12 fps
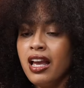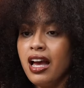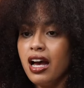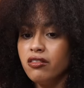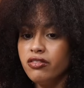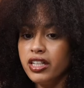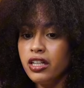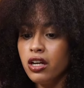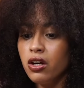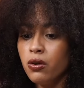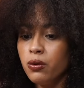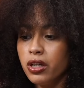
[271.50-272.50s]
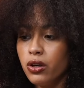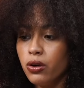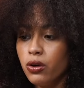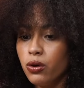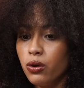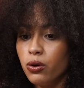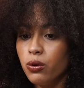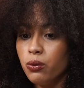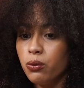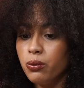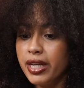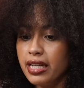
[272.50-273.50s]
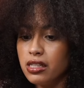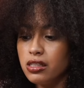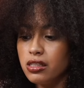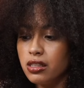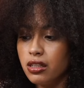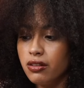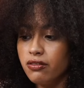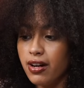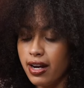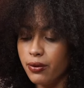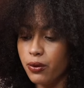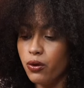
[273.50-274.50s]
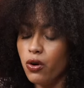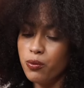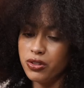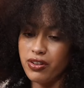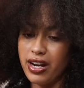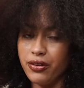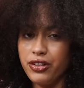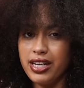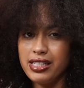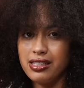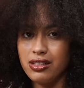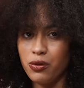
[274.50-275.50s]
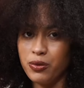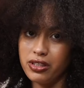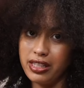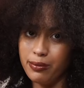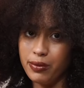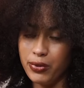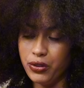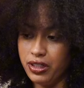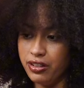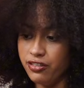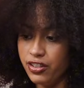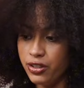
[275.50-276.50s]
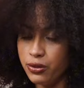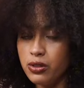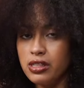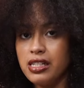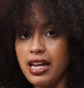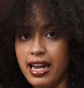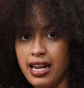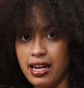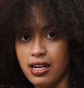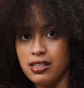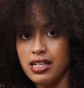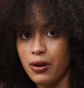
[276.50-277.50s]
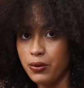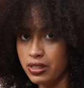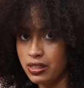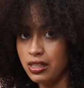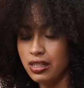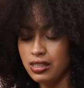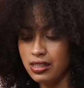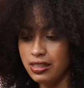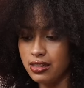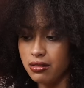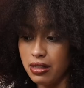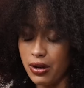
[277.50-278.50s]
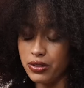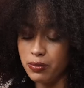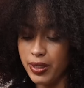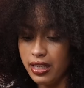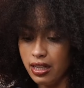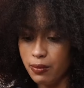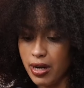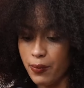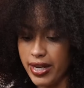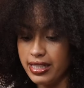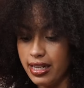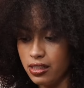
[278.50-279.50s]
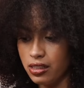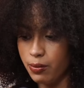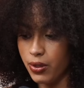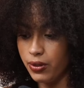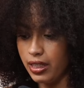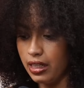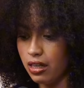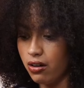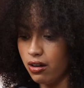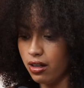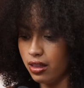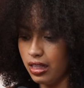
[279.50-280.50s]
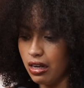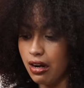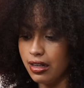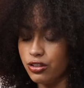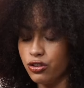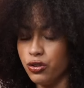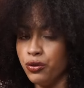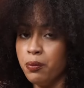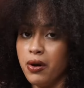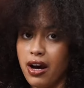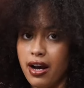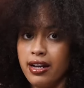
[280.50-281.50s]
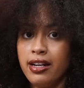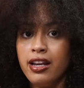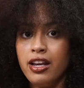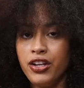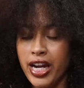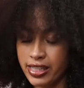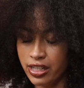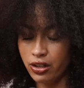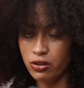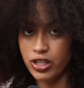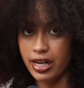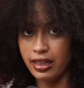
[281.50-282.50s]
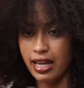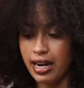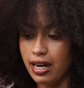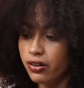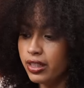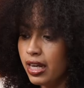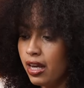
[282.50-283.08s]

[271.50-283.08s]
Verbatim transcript: A video went viral, almost viral. You guys, almost like million views, and I was I was speaking about my testimony on the Honest Truth Pod. You guys can go check that out.